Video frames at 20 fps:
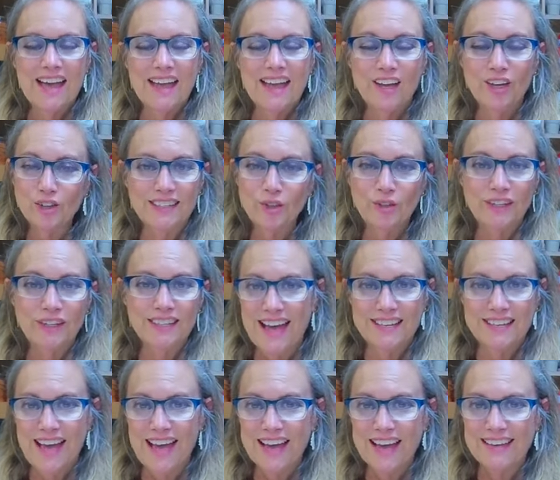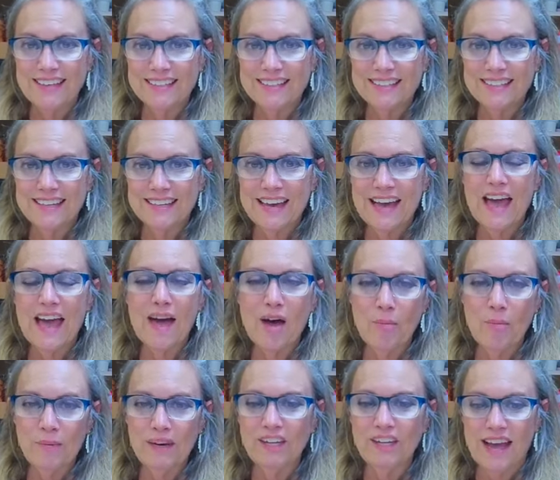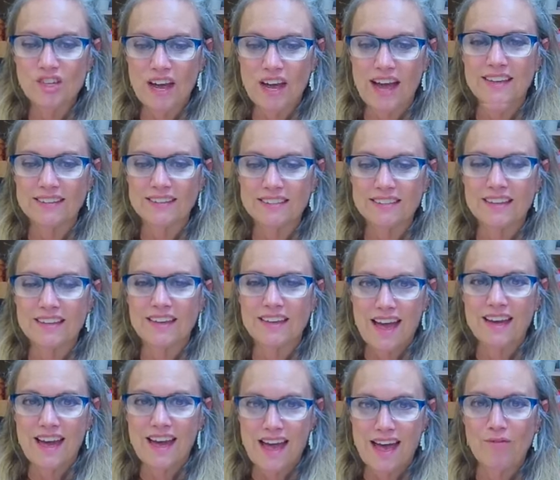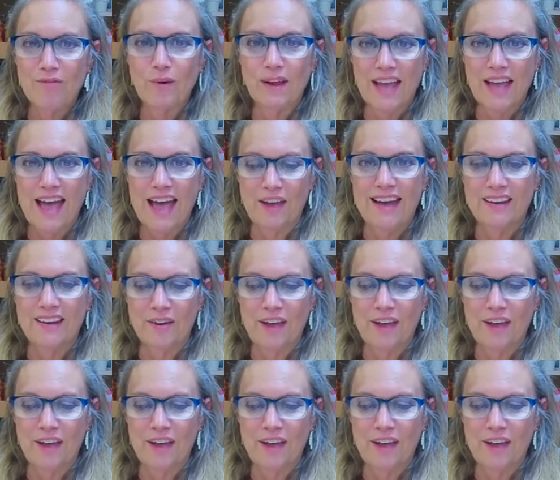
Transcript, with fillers: including tonight how many chats have we had?